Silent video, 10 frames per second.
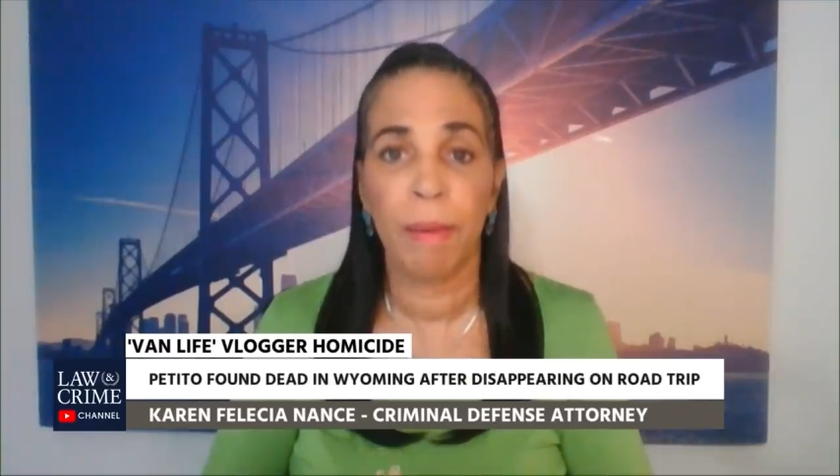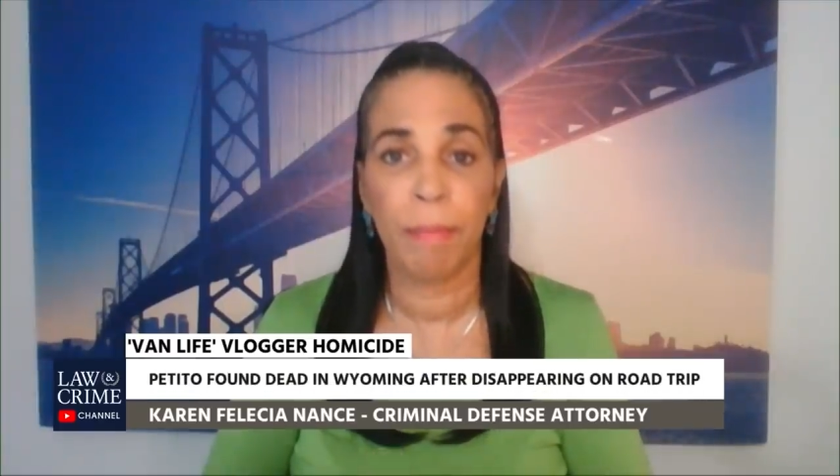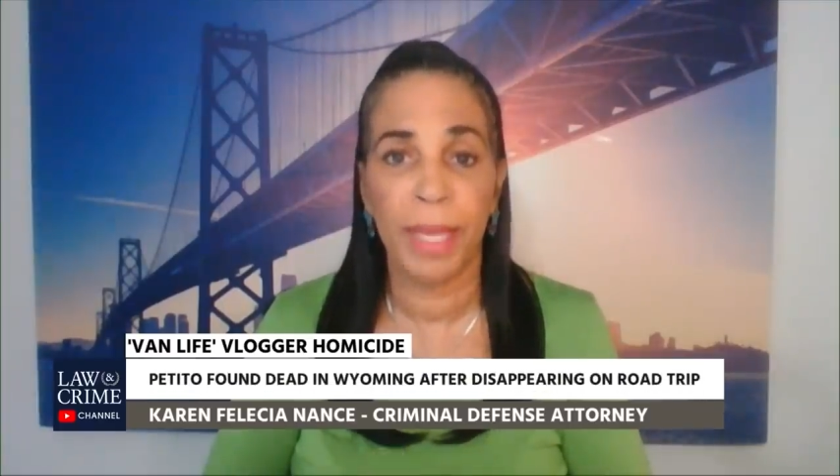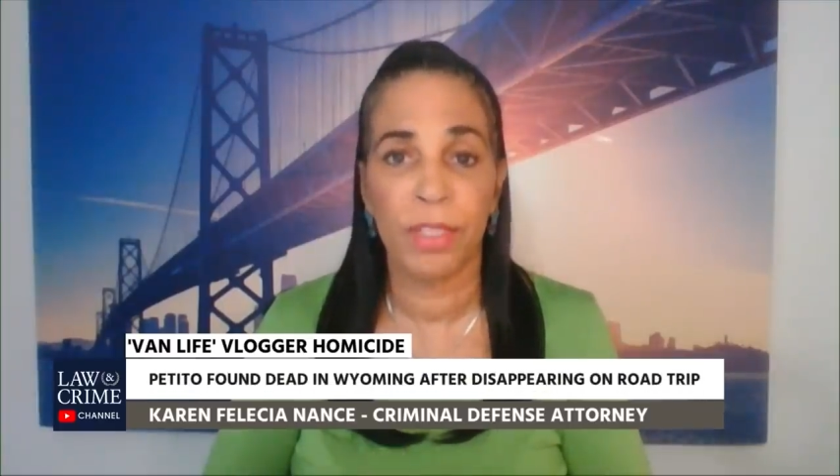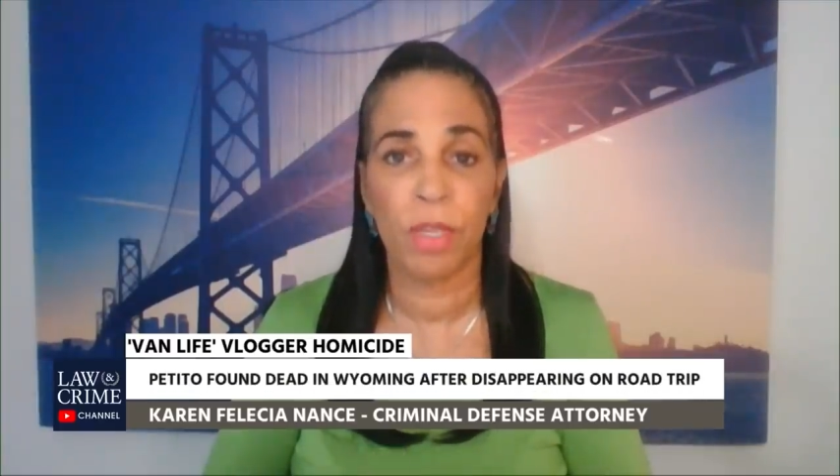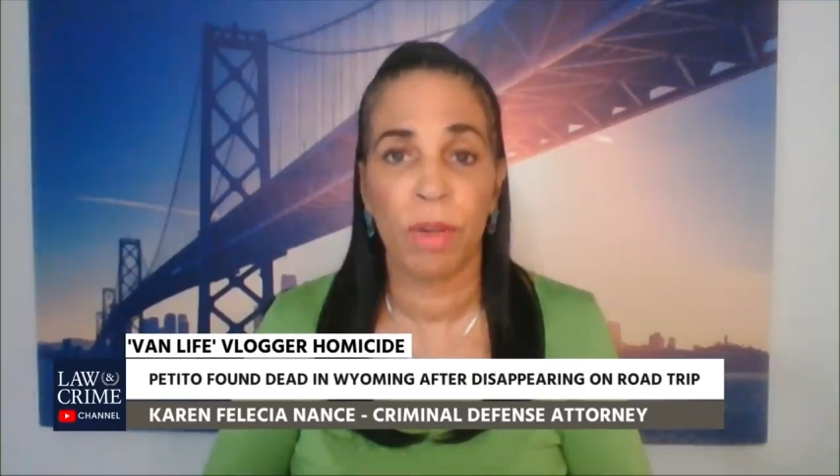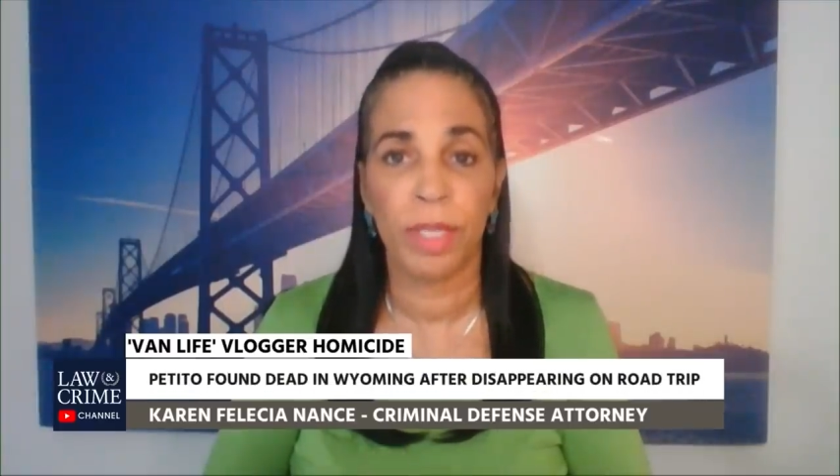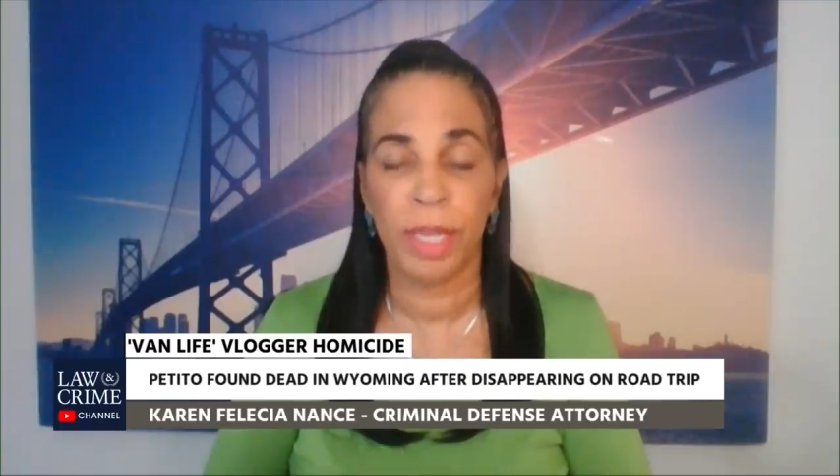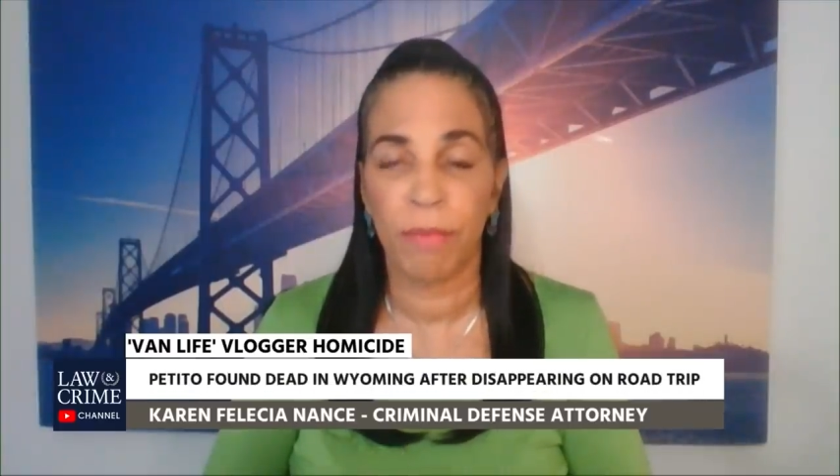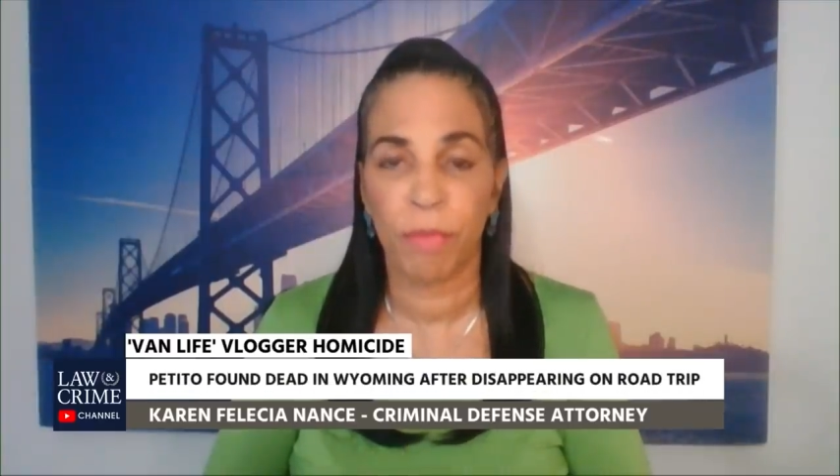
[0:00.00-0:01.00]
But based
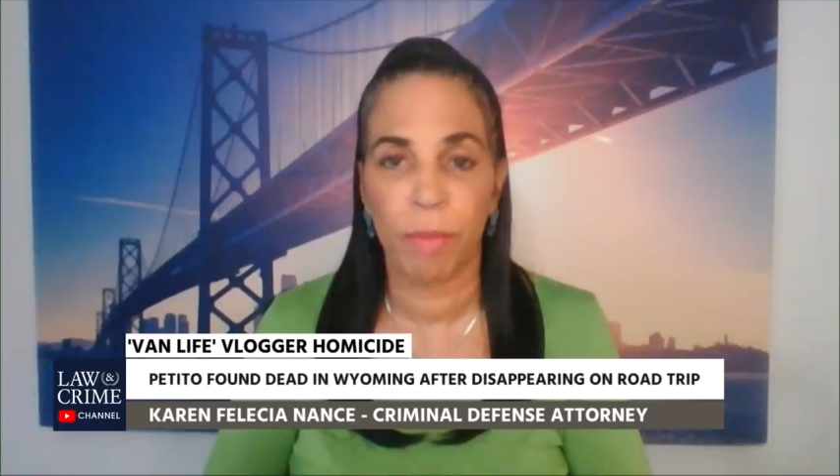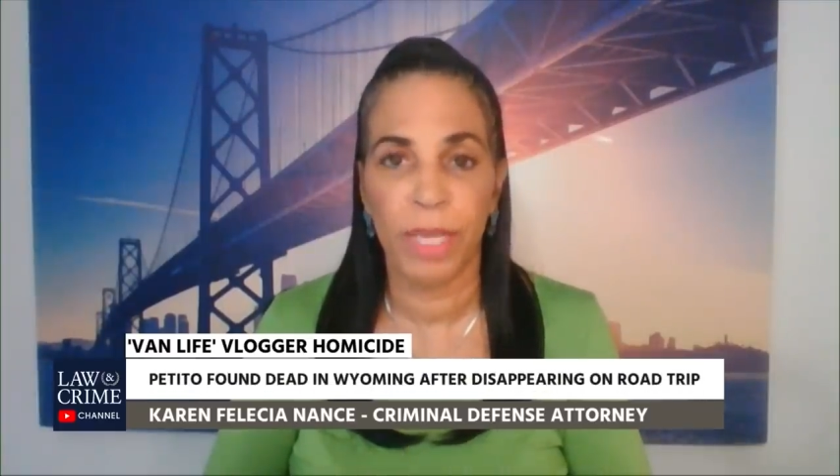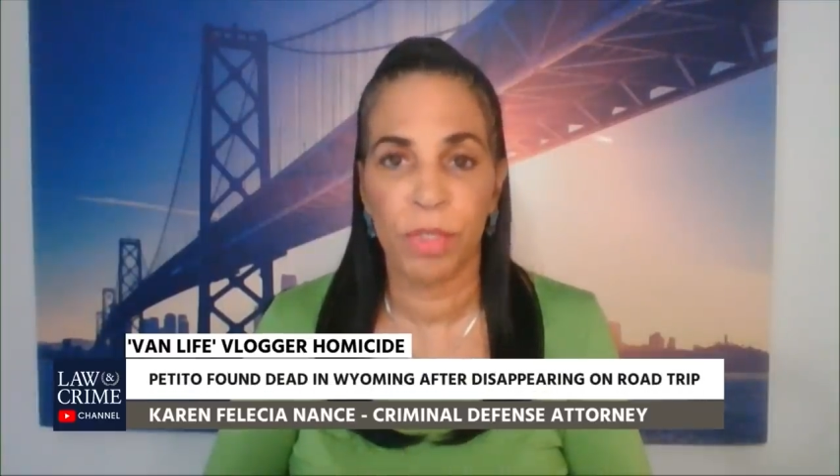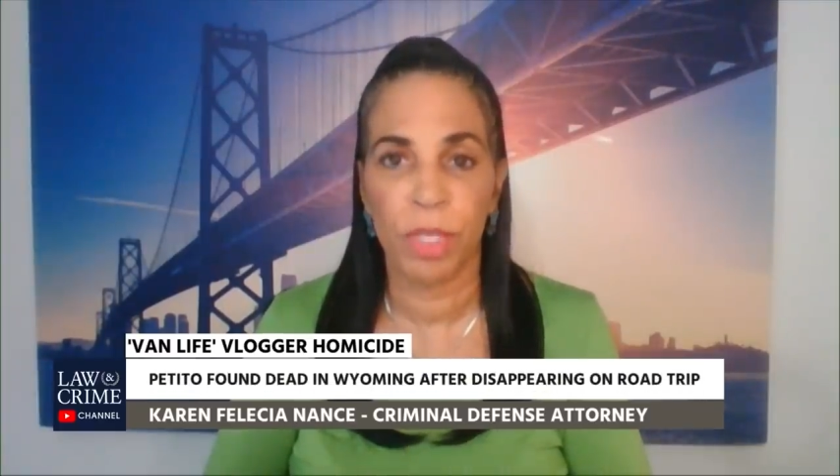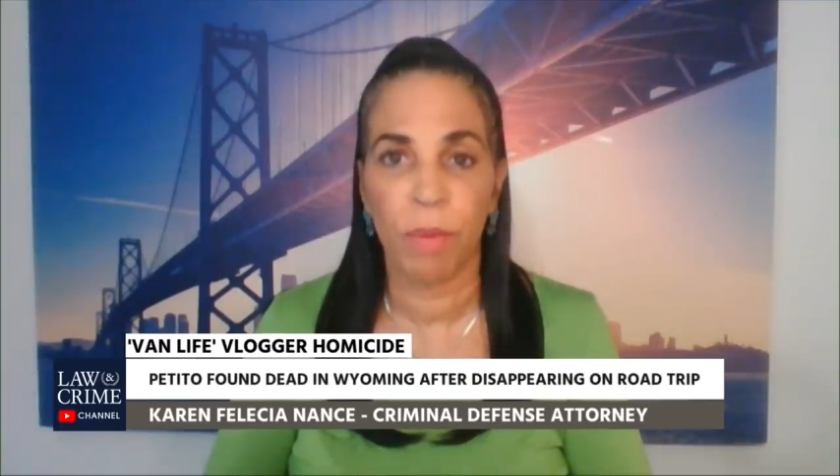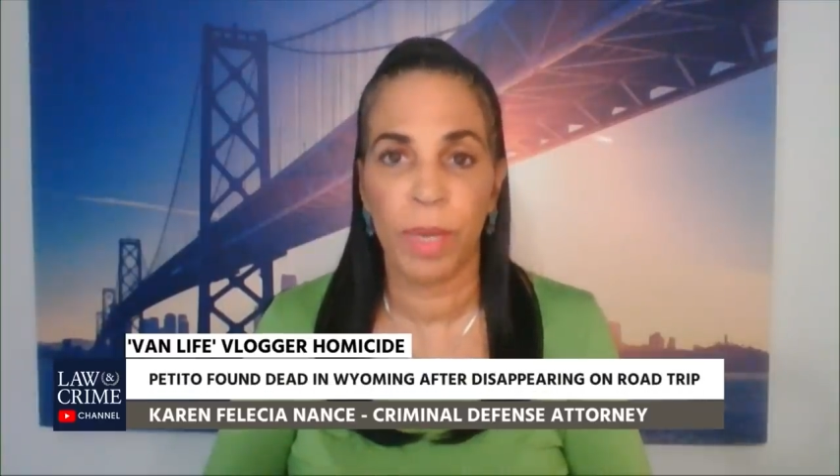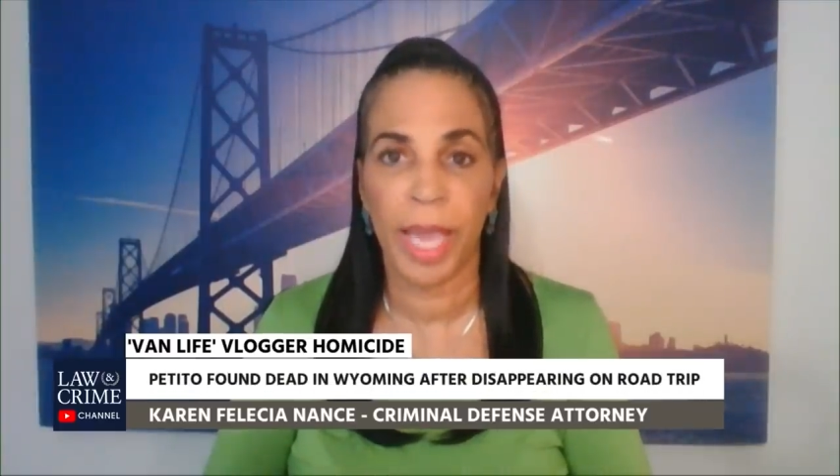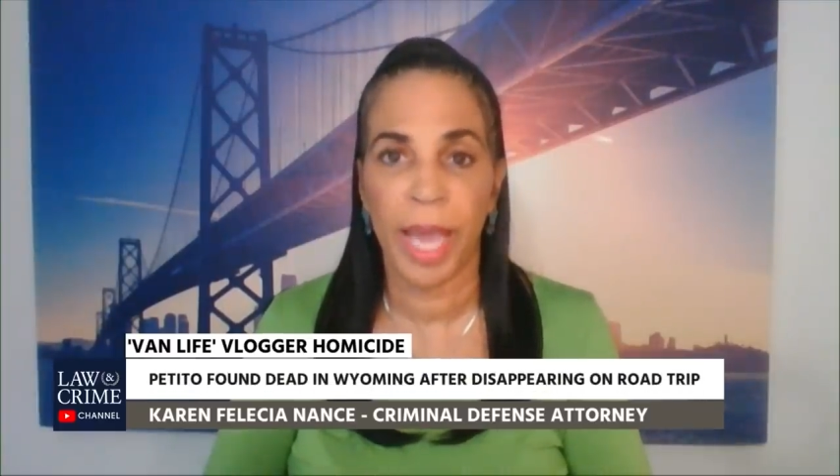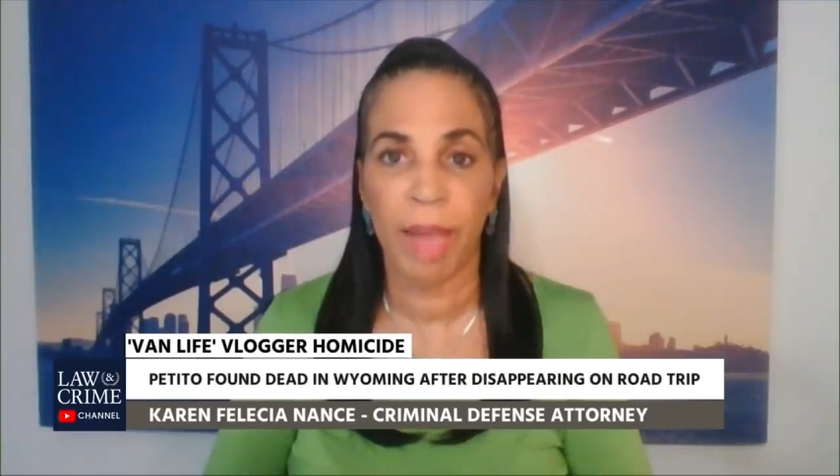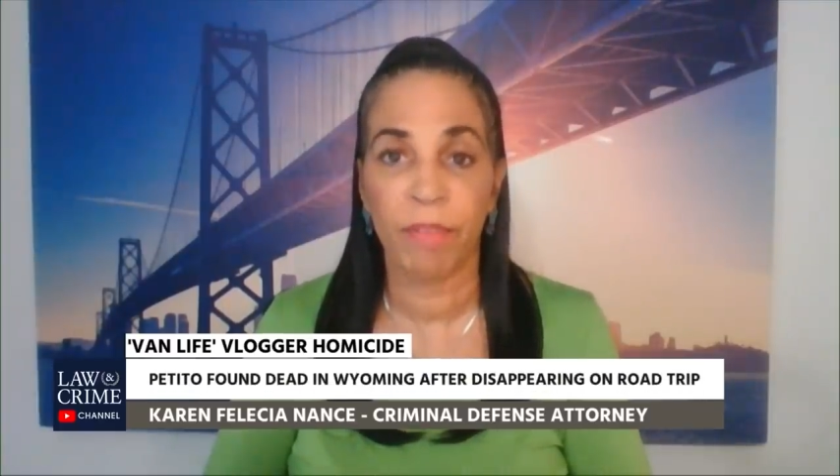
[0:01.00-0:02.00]
on the information that
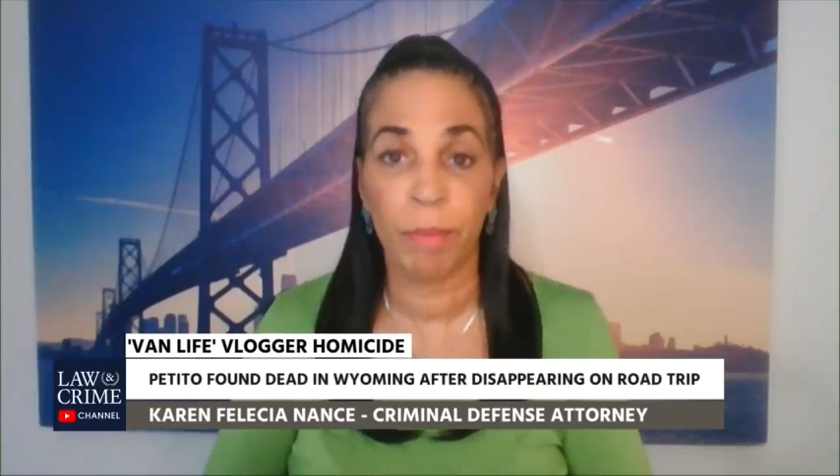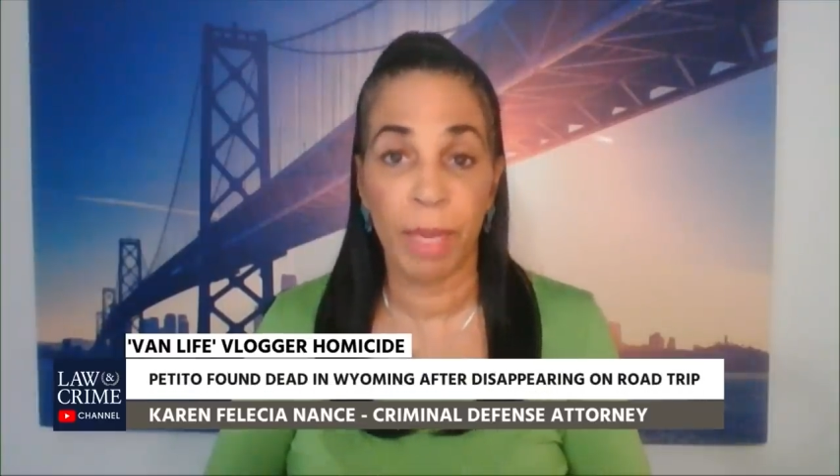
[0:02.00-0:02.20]
we have,